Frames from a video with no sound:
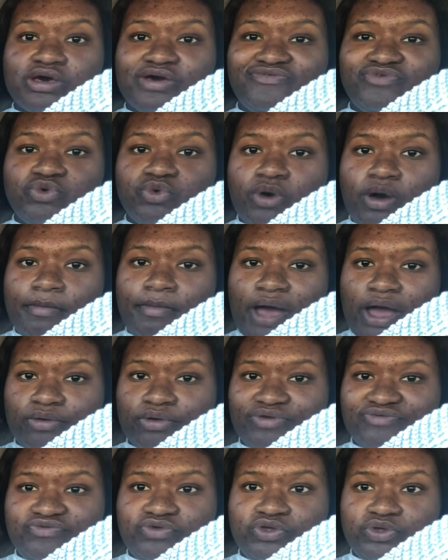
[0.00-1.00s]
if you want my
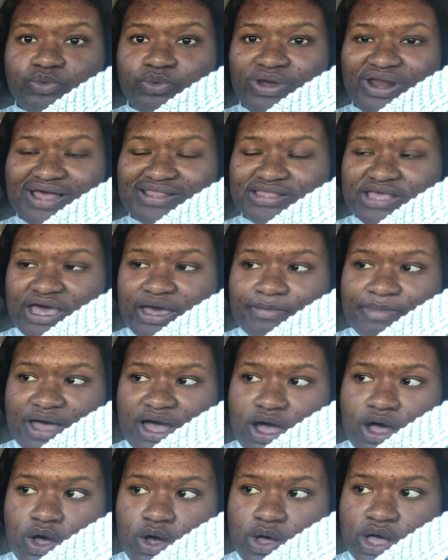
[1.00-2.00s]
review, what I think
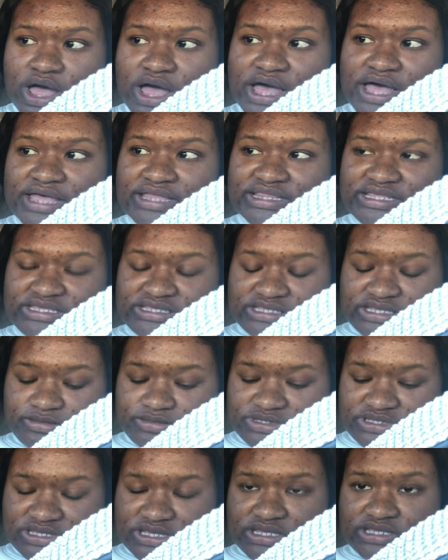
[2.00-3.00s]
about these
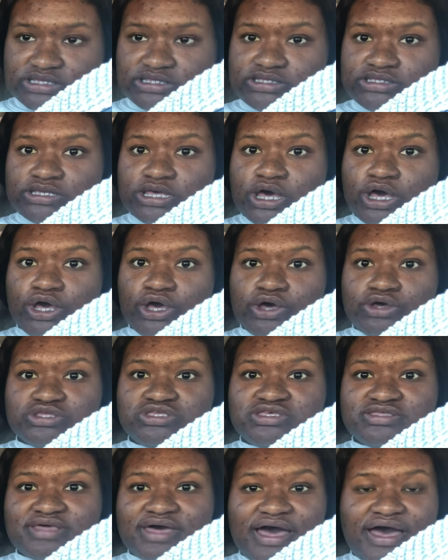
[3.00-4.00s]
lipsticks, go
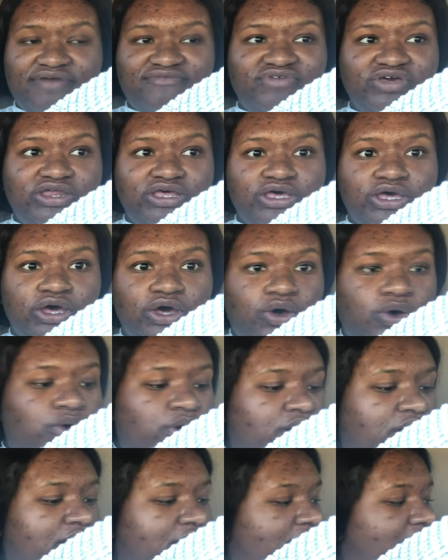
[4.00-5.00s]
to that video.
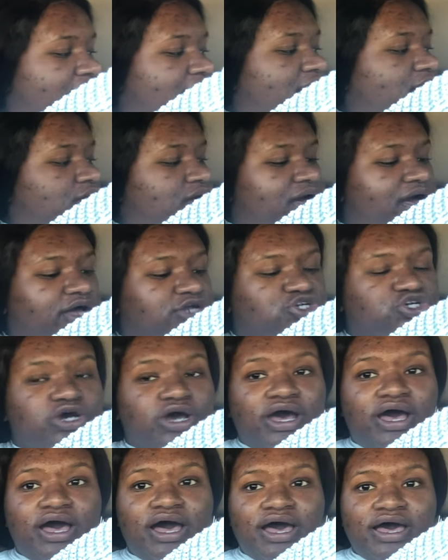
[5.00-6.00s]
I'll
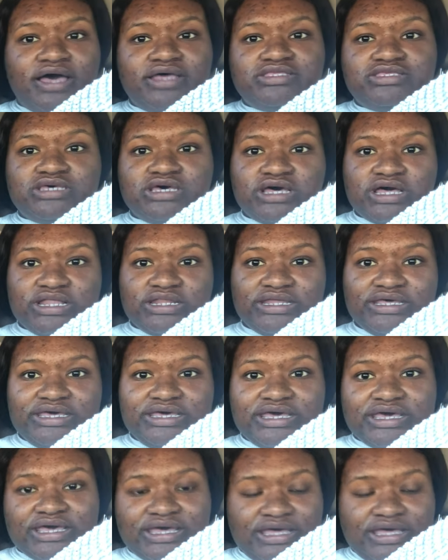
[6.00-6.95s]
try to link